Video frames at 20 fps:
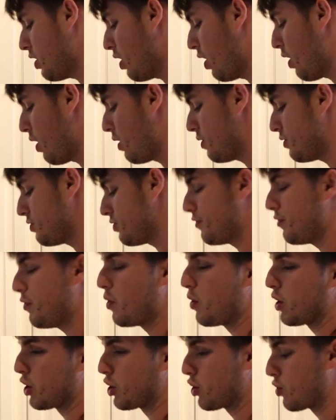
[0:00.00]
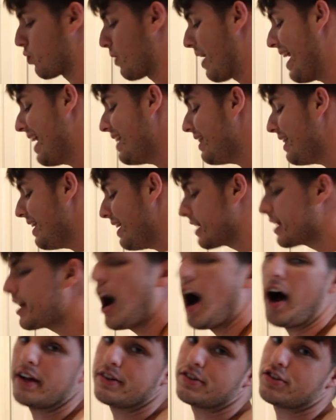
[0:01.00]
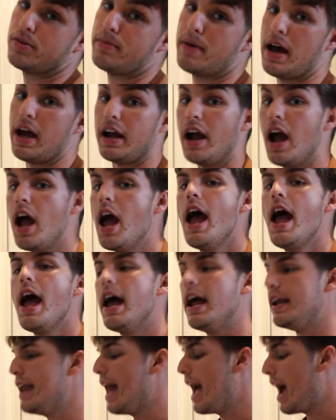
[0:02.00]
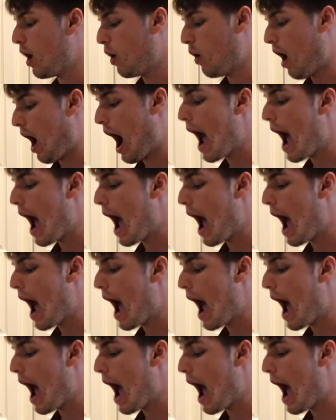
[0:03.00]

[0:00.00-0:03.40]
calls for granulated consomme. Now,